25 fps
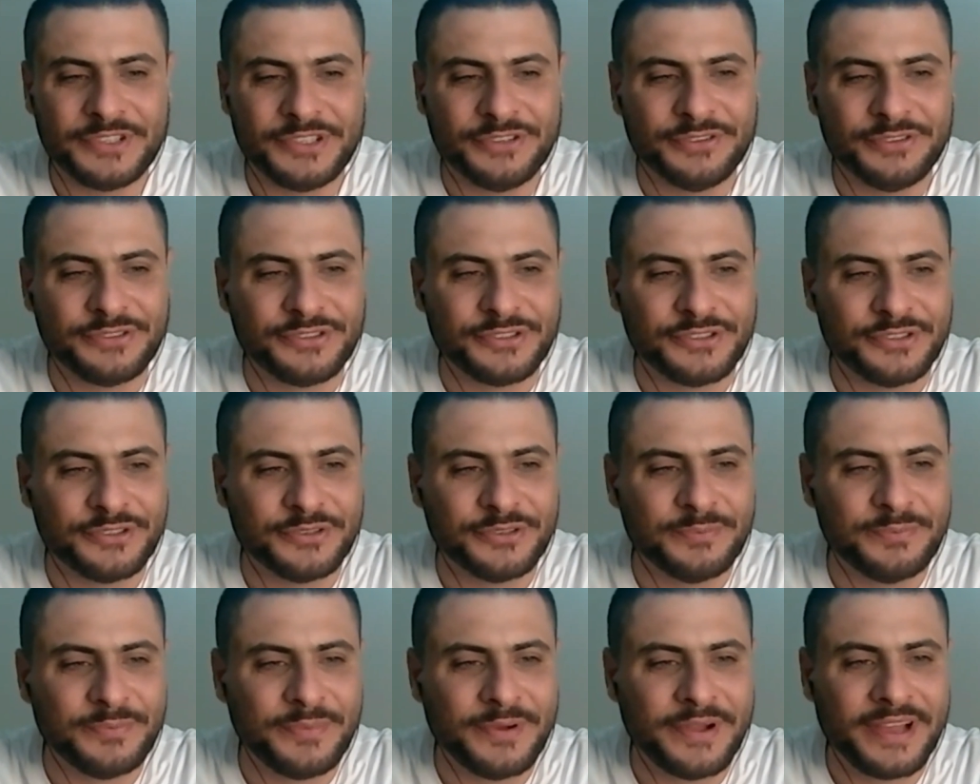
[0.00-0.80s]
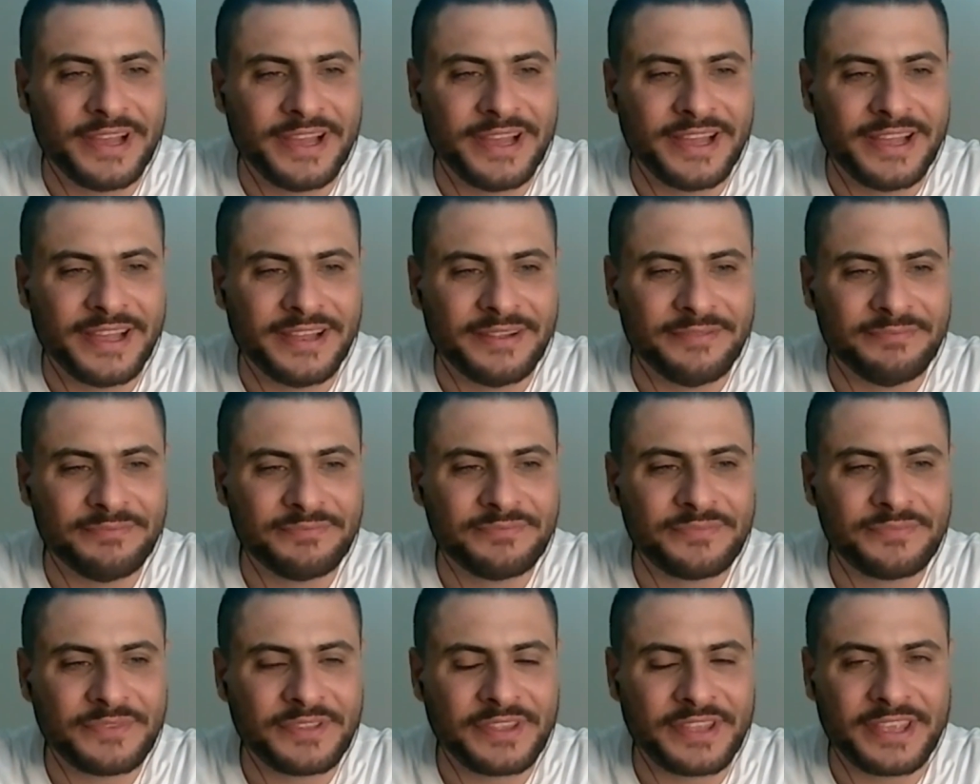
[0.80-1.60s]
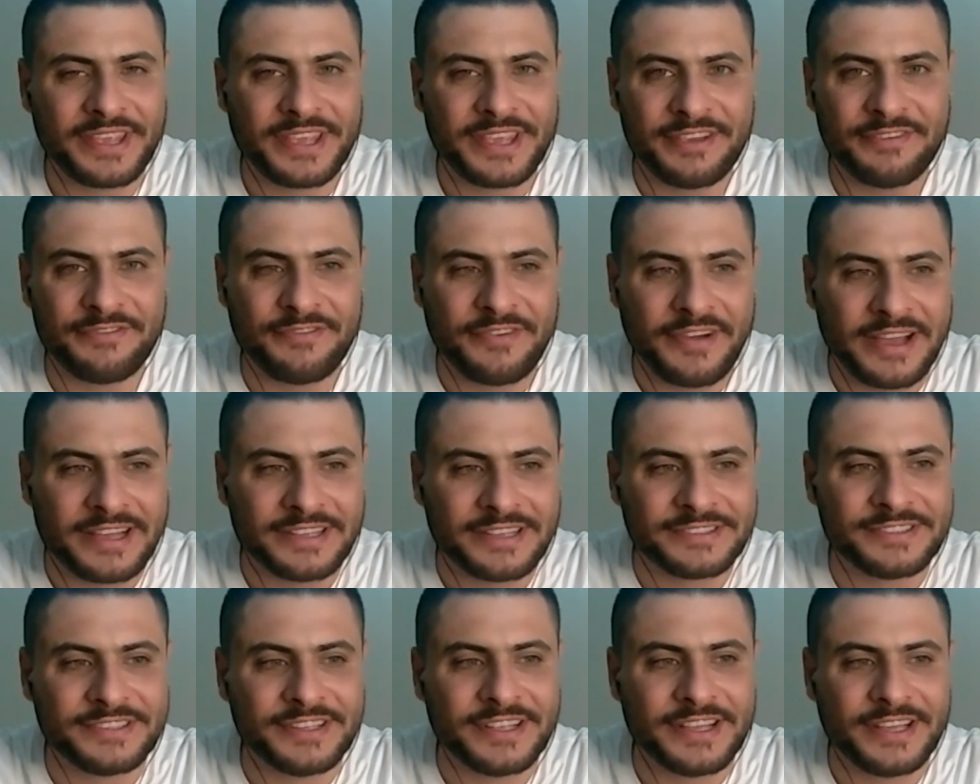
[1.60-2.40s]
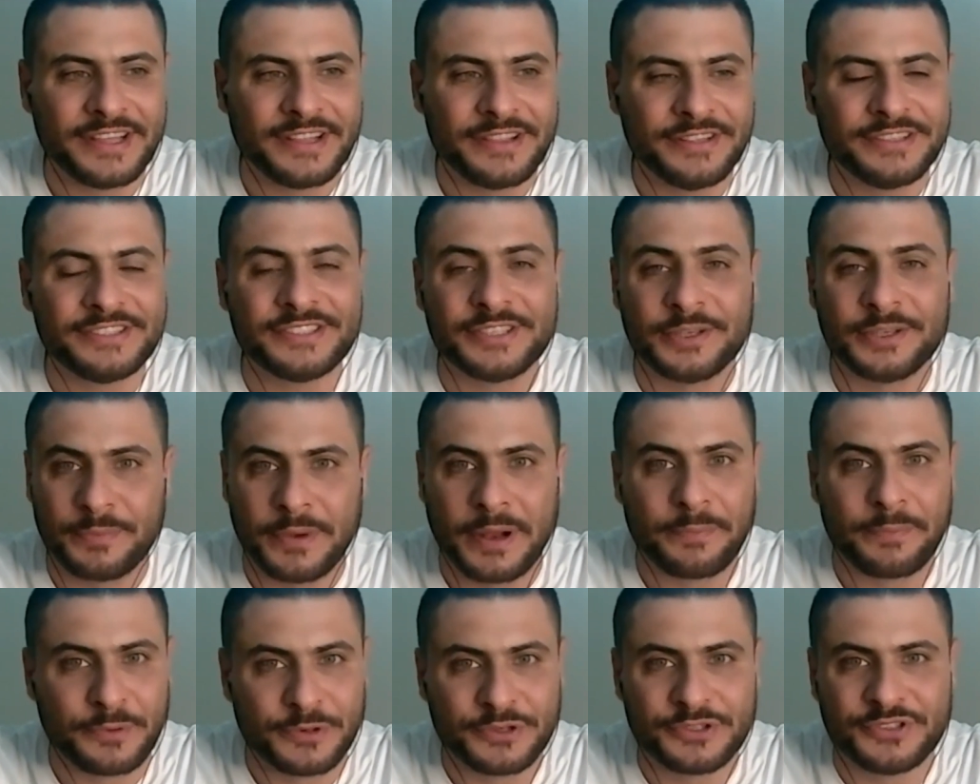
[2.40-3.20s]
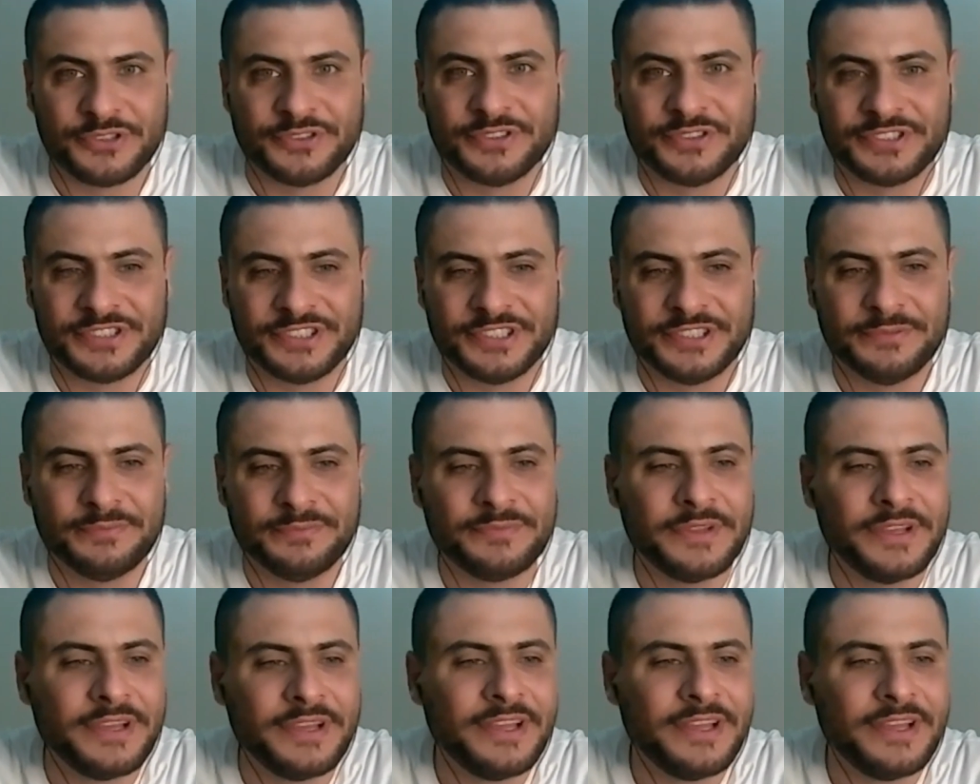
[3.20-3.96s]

YouTube give us this opportunity,